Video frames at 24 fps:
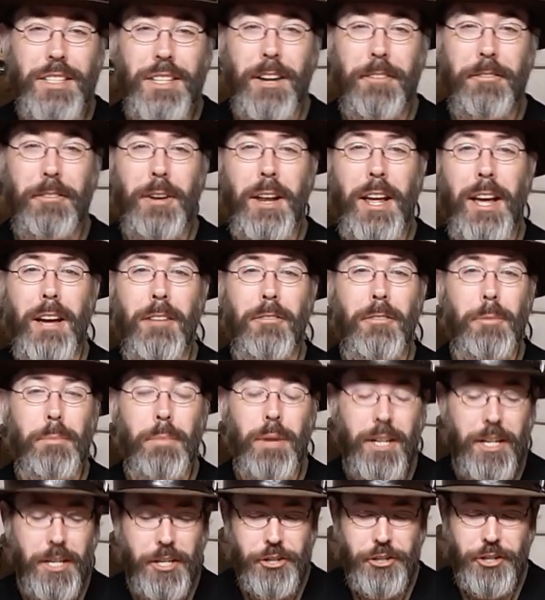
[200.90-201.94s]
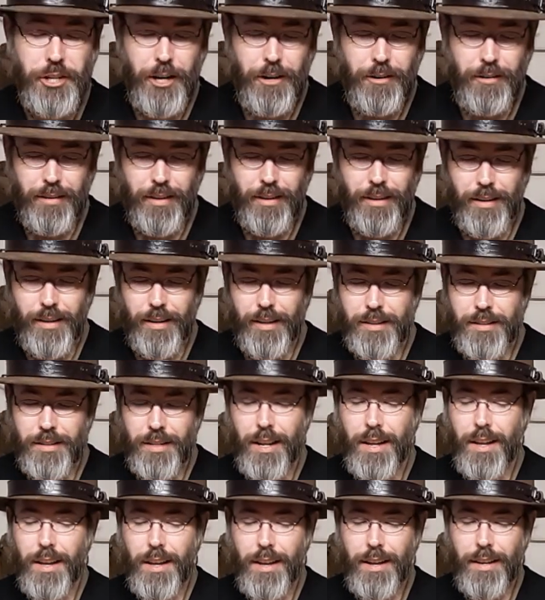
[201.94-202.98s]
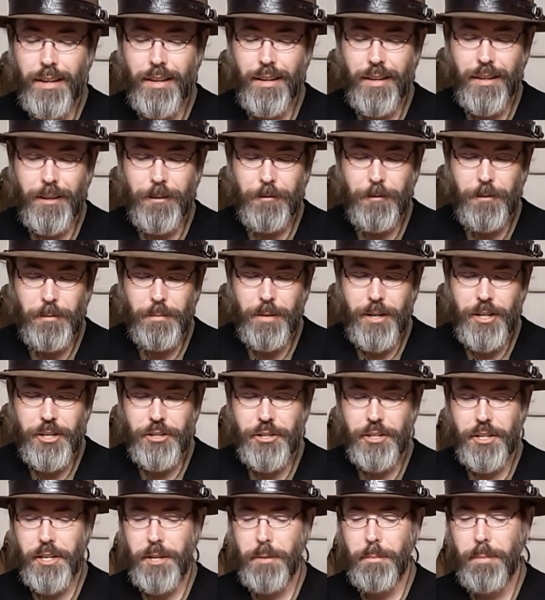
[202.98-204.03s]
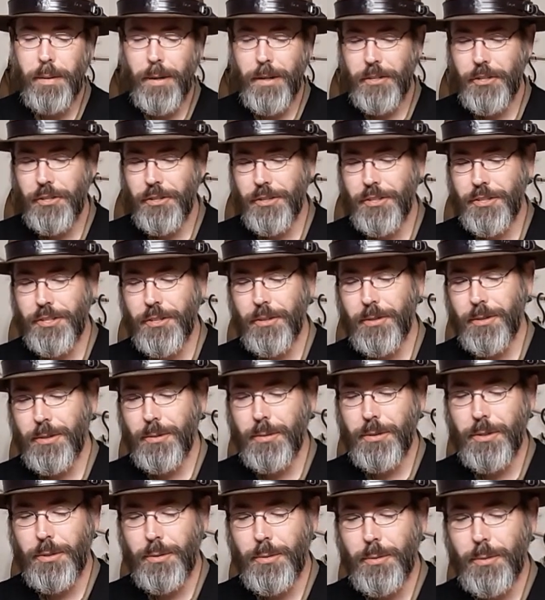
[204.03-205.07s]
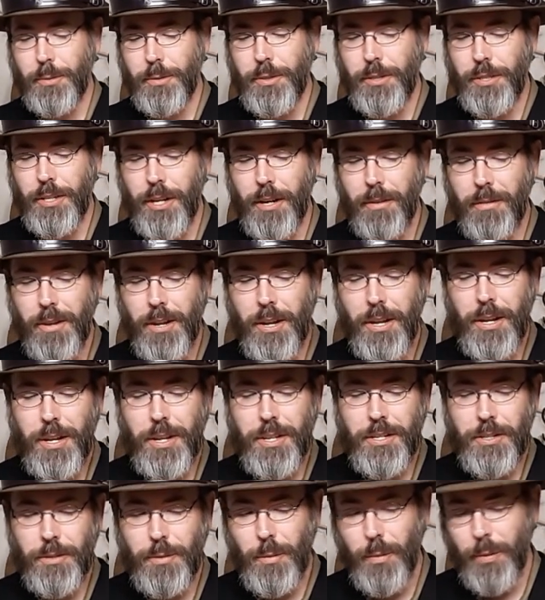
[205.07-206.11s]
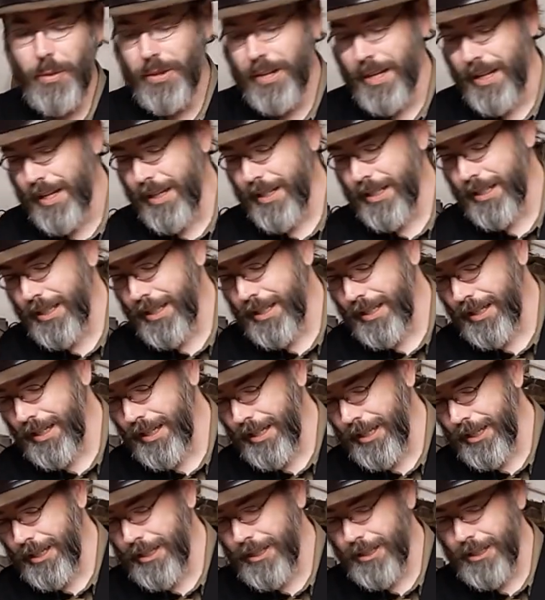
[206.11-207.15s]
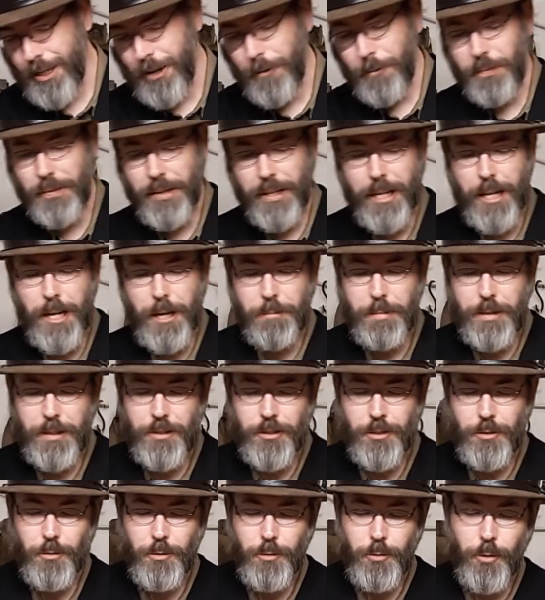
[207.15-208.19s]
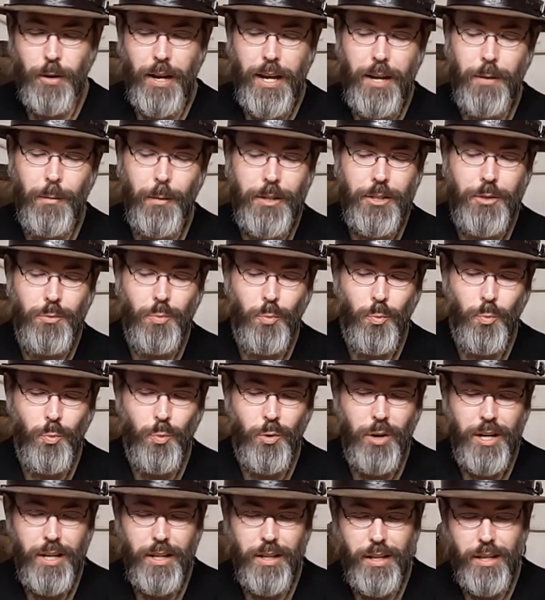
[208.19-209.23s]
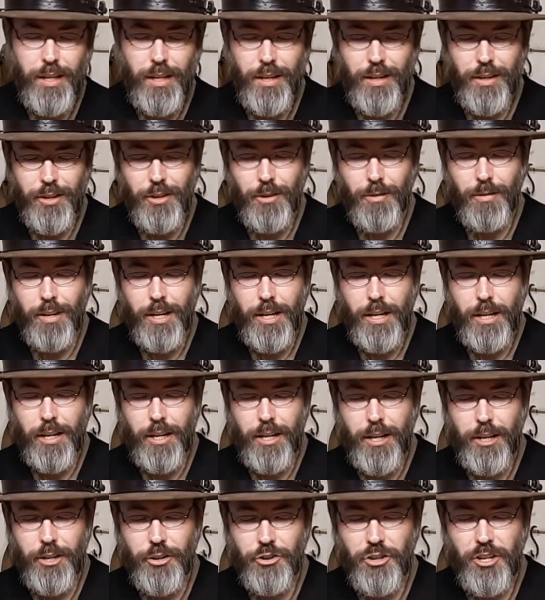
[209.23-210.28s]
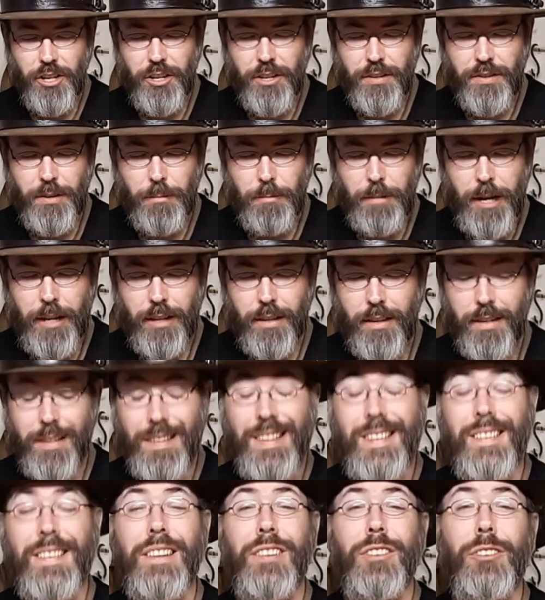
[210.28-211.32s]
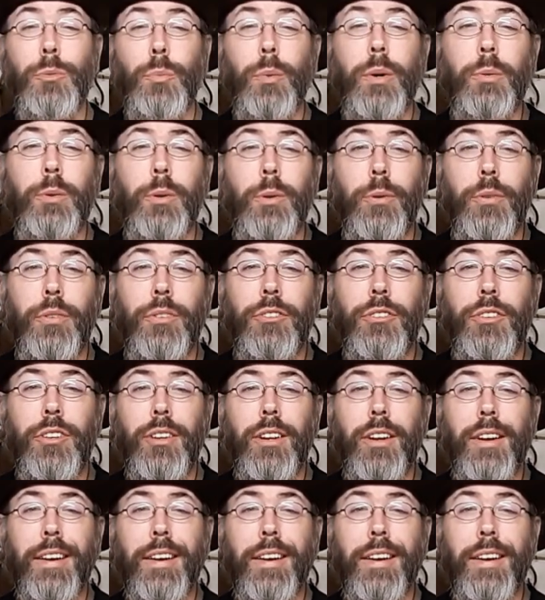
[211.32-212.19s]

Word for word: stuff and everybody's sharing things, uh, information and pictures and all sorts of cool stuff. So this is the camping stool, and what's really unique and ingenious about this is it swivels.